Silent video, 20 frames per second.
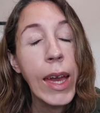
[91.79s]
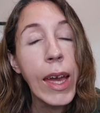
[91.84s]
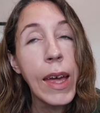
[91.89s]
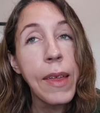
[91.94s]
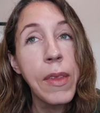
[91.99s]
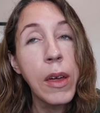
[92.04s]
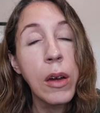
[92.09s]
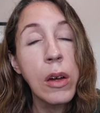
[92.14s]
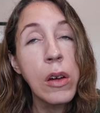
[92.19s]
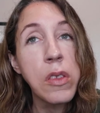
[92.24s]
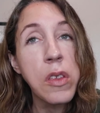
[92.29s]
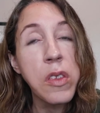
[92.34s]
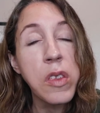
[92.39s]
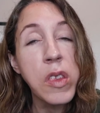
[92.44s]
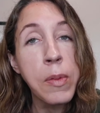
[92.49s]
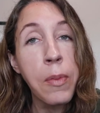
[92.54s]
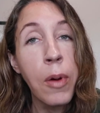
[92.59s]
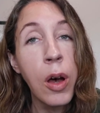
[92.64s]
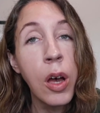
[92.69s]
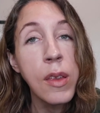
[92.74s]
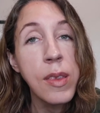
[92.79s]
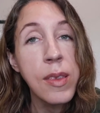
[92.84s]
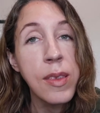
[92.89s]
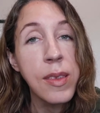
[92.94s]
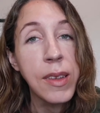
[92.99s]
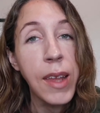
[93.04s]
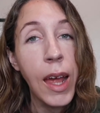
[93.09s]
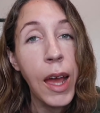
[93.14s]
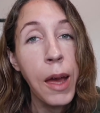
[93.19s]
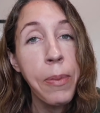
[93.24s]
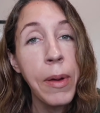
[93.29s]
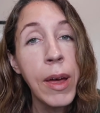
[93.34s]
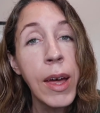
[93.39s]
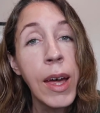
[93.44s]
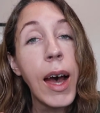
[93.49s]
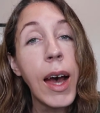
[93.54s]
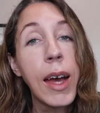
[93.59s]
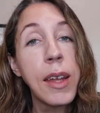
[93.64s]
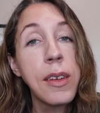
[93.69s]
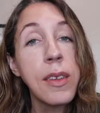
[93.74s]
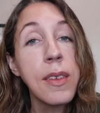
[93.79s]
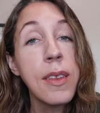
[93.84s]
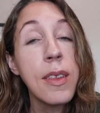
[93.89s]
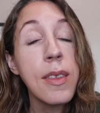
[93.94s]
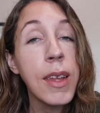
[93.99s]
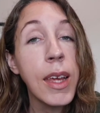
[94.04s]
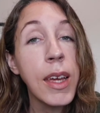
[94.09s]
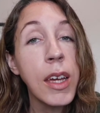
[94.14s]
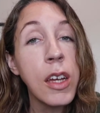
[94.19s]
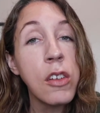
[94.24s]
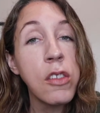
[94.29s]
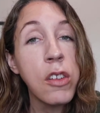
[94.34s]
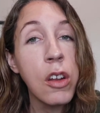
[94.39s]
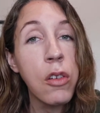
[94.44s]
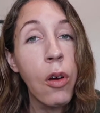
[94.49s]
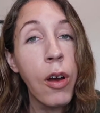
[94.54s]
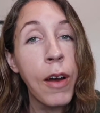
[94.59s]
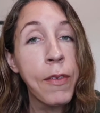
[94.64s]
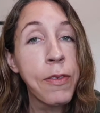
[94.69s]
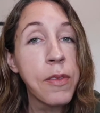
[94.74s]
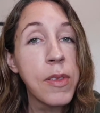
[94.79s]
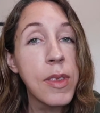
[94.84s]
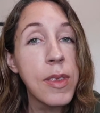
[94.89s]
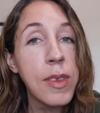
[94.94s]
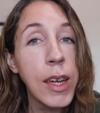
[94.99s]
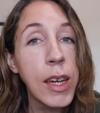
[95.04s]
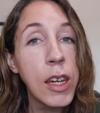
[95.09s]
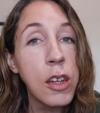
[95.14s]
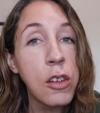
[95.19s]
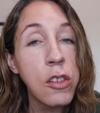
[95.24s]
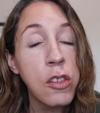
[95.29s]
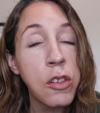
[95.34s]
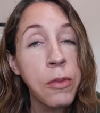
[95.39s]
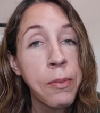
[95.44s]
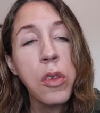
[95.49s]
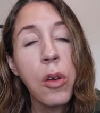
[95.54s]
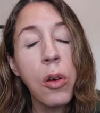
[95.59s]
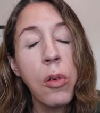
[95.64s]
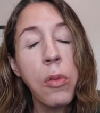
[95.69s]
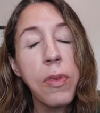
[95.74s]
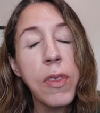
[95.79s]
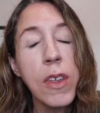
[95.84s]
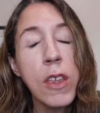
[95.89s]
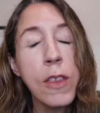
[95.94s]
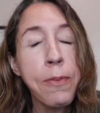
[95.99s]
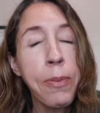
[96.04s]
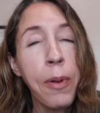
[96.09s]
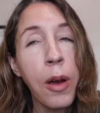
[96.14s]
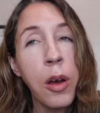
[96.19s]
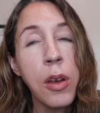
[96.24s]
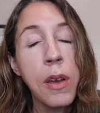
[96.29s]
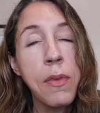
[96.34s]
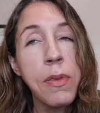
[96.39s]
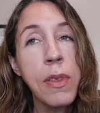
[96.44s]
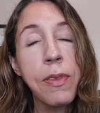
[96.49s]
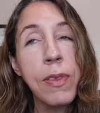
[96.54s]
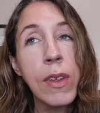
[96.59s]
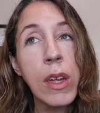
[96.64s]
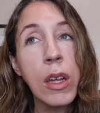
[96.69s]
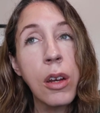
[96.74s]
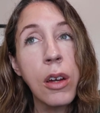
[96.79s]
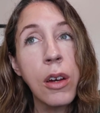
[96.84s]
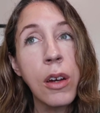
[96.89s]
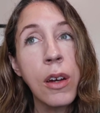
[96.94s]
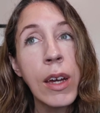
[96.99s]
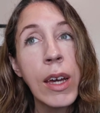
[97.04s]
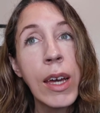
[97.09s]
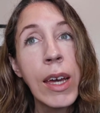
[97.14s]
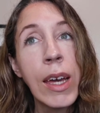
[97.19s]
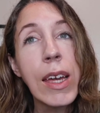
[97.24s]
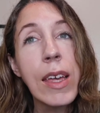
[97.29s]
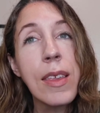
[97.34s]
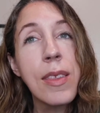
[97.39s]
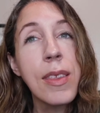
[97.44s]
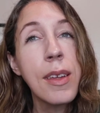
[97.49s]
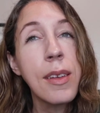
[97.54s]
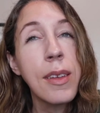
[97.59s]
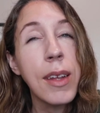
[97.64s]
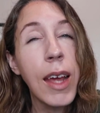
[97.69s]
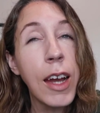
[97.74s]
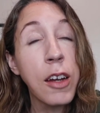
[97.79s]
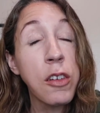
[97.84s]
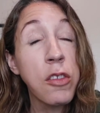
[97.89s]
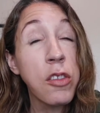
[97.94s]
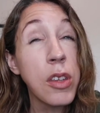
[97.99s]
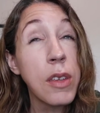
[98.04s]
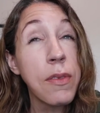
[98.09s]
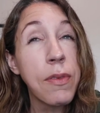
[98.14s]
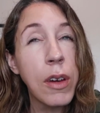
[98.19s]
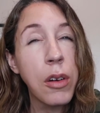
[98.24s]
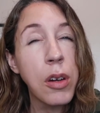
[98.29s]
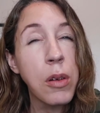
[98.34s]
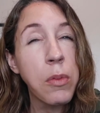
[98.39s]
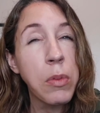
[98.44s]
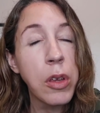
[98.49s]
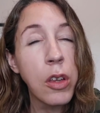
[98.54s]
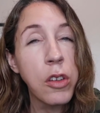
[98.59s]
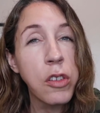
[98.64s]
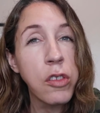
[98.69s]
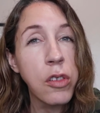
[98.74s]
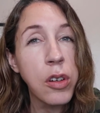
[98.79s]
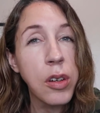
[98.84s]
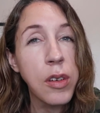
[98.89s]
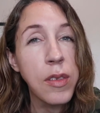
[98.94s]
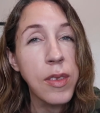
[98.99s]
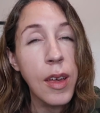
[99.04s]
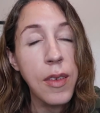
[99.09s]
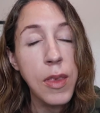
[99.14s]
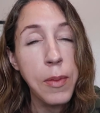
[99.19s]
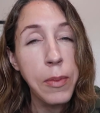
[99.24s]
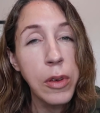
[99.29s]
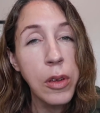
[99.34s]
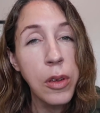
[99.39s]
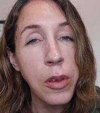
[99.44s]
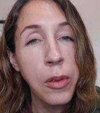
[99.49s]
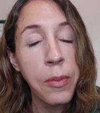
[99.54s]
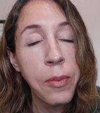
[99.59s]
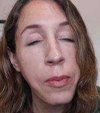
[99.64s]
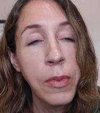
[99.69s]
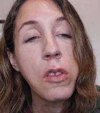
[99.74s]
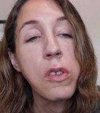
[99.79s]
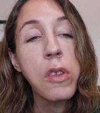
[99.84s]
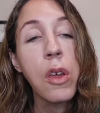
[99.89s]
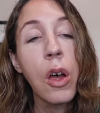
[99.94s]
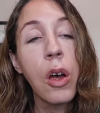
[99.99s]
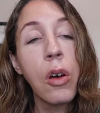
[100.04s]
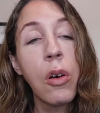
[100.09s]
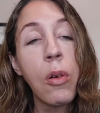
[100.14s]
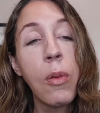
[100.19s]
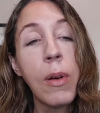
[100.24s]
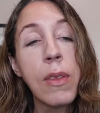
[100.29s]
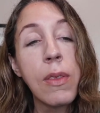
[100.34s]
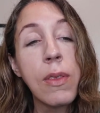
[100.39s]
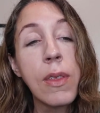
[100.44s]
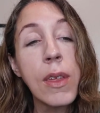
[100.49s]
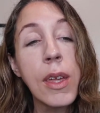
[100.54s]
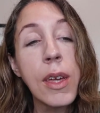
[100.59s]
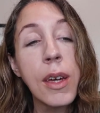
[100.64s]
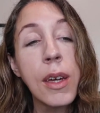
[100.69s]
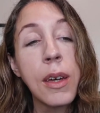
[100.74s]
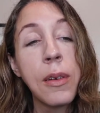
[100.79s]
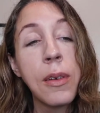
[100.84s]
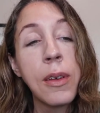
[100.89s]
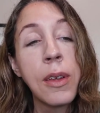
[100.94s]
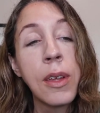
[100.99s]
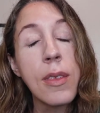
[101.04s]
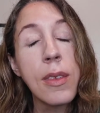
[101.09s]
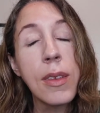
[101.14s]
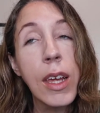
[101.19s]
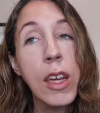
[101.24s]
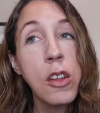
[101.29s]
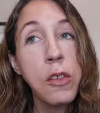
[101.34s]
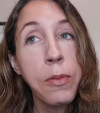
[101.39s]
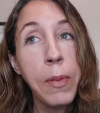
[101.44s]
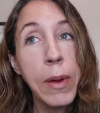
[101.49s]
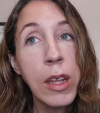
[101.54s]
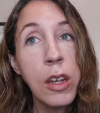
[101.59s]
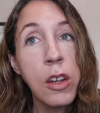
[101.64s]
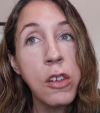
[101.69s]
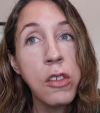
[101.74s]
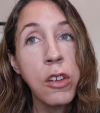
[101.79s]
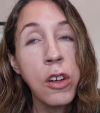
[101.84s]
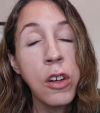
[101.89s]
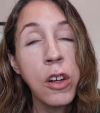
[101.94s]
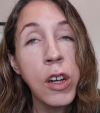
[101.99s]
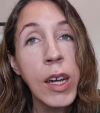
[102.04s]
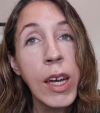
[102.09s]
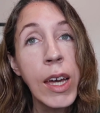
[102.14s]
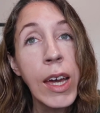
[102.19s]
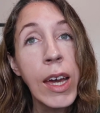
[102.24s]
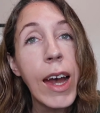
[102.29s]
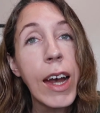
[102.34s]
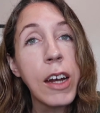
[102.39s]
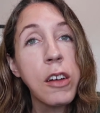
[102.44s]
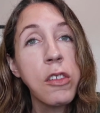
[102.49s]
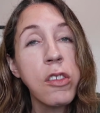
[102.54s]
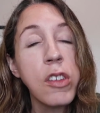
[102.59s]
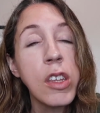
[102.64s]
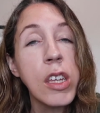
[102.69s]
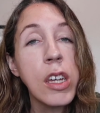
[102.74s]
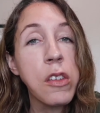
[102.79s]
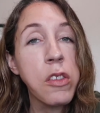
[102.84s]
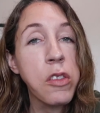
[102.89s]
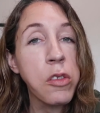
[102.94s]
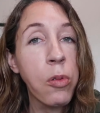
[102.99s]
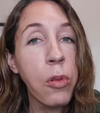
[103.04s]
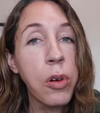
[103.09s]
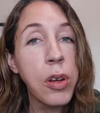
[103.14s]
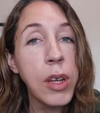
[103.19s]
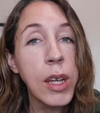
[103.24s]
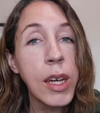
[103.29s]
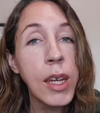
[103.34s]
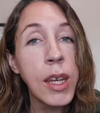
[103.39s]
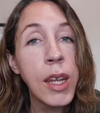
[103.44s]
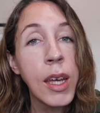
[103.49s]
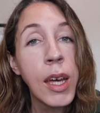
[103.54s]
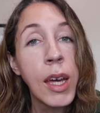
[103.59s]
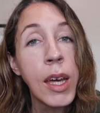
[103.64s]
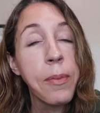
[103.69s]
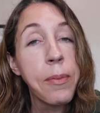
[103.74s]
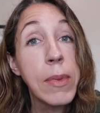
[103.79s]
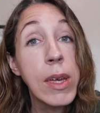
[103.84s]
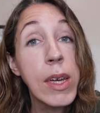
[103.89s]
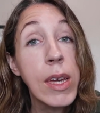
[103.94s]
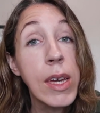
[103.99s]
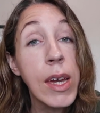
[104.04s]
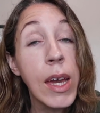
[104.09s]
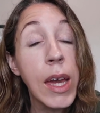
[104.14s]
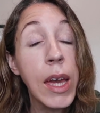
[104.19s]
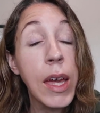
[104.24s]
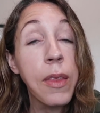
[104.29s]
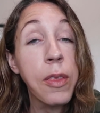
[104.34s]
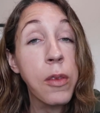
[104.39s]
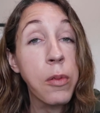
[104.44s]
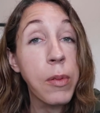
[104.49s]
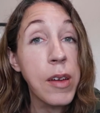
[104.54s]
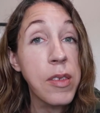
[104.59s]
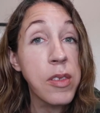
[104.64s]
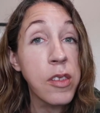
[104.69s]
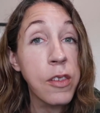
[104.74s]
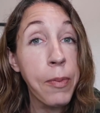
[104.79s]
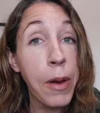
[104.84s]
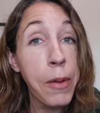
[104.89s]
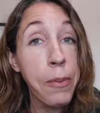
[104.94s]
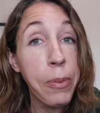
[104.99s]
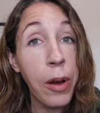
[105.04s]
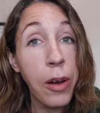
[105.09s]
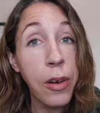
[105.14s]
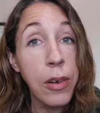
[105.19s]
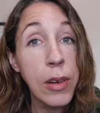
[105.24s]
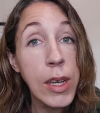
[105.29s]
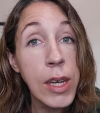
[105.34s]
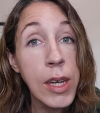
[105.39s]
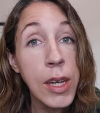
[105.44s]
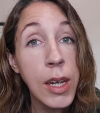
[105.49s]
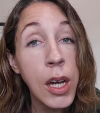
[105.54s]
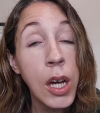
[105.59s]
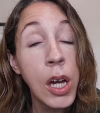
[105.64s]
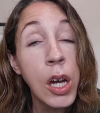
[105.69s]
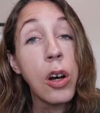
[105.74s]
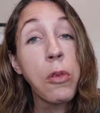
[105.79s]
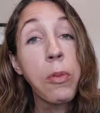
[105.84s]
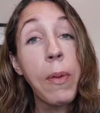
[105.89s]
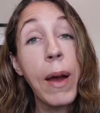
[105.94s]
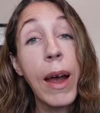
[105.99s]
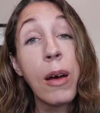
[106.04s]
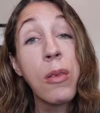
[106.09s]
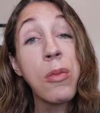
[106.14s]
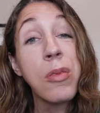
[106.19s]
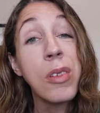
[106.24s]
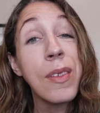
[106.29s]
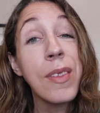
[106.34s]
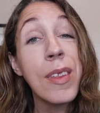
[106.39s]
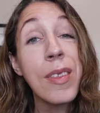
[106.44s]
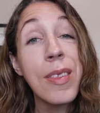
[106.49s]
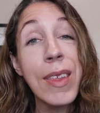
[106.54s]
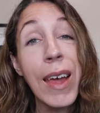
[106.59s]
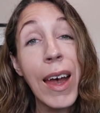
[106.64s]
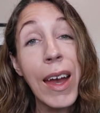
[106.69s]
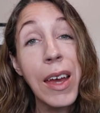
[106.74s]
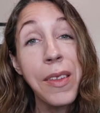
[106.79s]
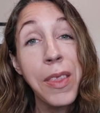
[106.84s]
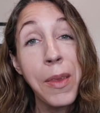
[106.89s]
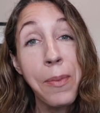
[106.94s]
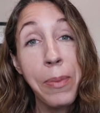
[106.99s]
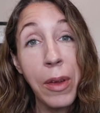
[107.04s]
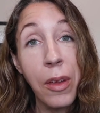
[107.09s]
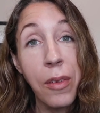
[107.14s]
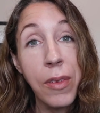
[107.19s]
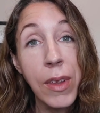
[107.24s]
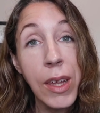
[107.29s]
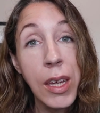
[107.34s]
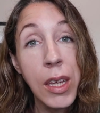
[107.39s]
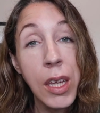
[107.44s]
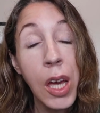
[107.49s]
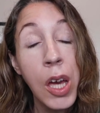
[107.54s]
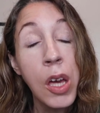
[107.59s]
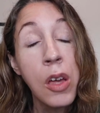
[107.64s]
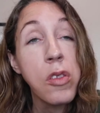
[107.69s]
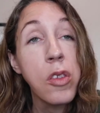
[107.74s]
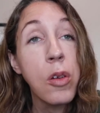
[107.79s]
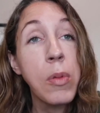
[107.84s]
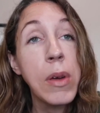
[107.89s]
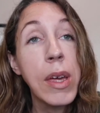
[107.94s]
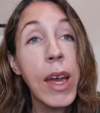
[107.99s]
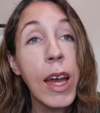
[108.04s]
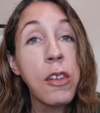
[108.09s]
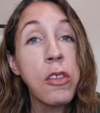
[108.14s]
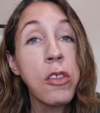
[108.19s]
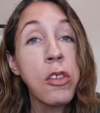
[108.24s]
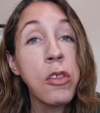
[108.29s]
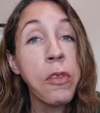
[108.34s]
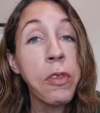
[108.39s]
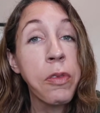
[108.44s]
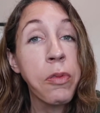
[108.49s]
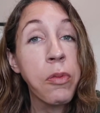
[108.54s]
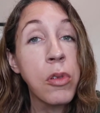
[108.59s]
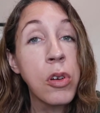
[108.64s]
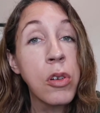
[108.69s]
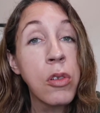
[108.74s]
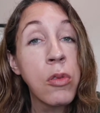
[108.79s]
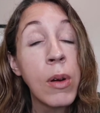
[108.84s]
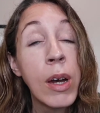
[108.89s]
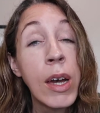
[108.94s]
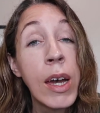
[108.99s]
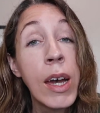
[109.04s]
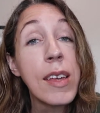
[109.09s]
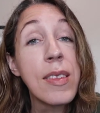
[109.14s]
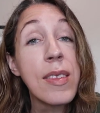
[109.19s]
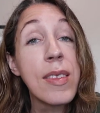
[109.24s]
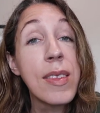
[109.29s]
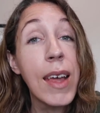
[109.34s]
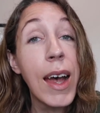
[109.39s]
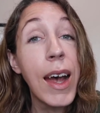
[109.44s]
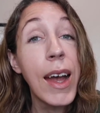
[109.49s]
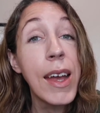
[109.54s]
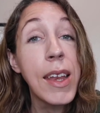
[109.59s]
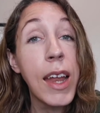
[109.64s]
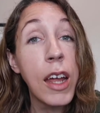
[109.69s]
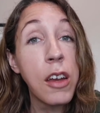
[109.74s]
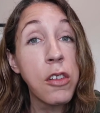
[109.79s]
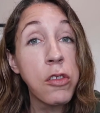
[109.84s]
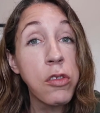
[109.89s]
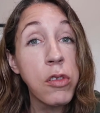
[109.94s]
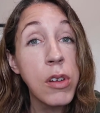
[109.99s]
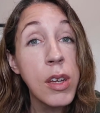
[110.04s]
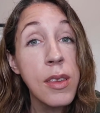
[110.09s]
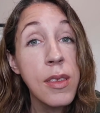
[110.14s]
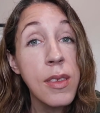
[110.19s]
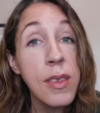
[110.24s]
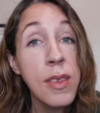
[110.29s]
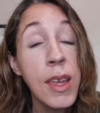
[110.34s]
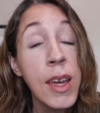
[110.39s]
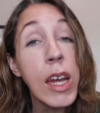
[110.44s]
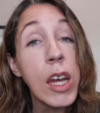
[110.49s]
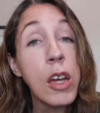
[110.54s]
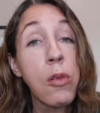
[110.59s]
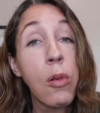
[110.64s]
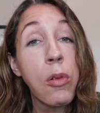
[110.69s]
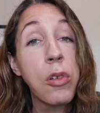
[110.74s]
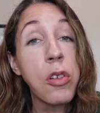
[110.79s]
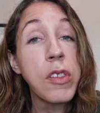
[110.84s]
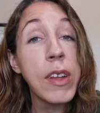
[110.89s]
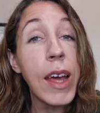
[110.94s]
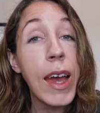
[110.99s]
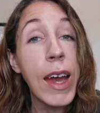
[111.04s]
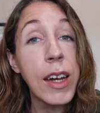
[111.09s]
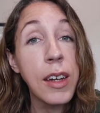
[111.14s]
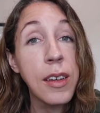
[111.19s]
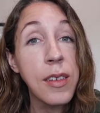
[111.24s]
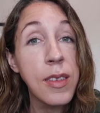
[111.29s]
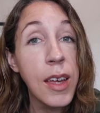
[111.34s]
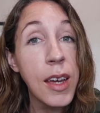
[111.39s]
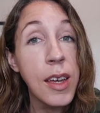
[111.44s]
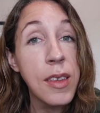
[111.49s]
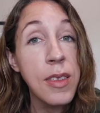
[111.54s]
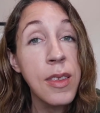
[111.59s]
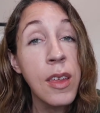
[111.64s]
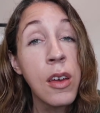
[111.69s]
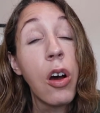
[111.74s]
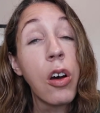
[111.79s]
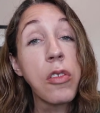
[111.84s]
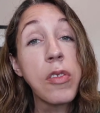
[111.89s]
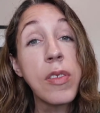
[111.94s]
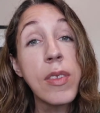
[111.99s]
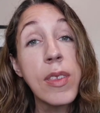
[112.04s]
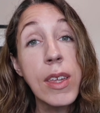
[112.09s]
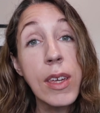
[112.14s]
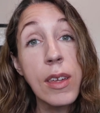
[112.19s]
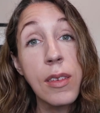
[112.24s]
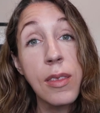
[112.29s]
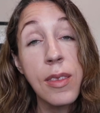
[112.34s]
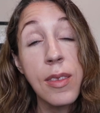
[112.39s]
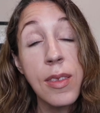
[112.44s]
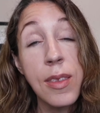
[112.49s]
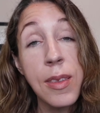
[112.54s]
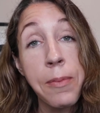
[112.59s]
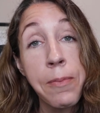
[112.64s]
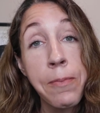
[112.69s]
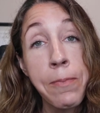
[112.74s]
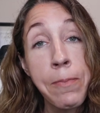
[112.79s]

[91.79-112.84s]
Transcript: And there is a small step onto the stage and off of the stage. So this part of the theater isn't actually very wheelchair accessible. So the stage manager actually escorted me and the rest of my party around to the side of the building. So we entered through a side entrance in order to access our seats.